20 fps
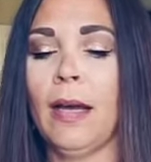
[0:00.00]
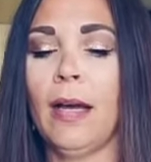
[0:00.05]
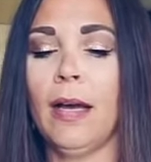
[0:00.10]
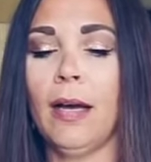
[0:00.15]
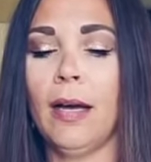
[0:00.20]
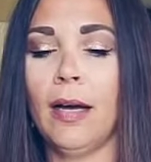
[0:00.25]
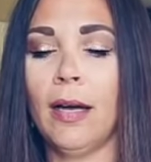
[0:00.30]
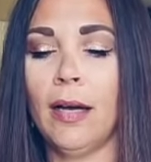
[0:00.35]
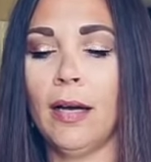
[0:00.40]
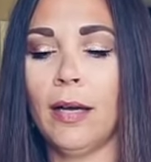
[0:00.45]

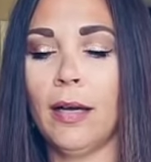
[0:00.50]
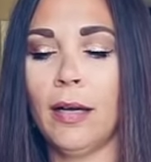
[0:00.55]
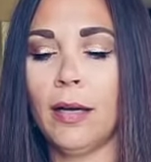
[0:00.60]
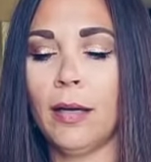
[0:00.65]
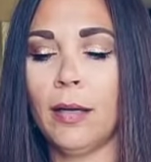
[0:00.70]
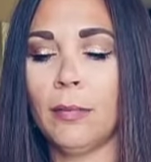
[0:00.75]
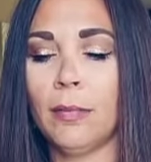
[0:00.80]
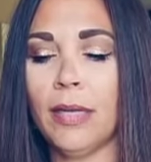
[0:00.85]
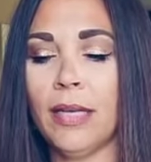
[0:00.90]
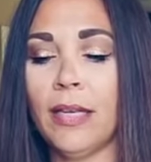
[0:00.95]

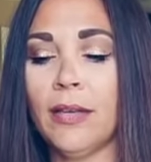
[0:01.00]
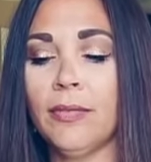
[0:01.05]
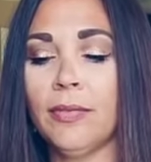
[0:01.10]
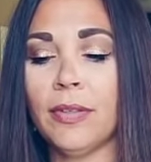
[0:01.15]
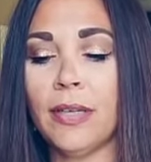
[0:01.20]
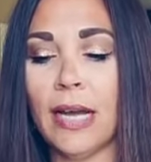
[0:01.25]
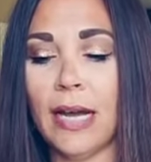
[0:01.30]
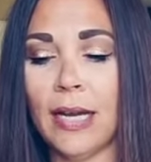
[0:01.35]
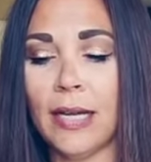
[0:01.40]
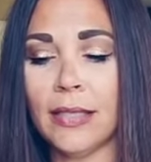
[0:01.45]
Um, if
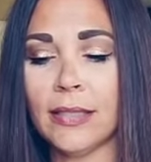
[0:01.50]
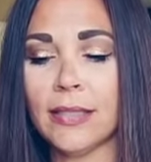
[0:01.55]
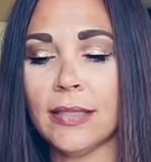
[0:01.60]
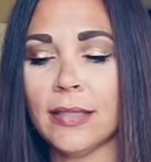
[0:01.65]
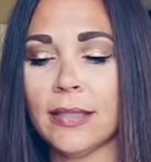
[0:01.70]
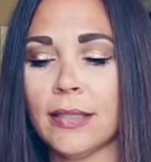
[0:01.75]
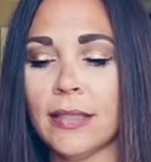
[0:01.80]
not,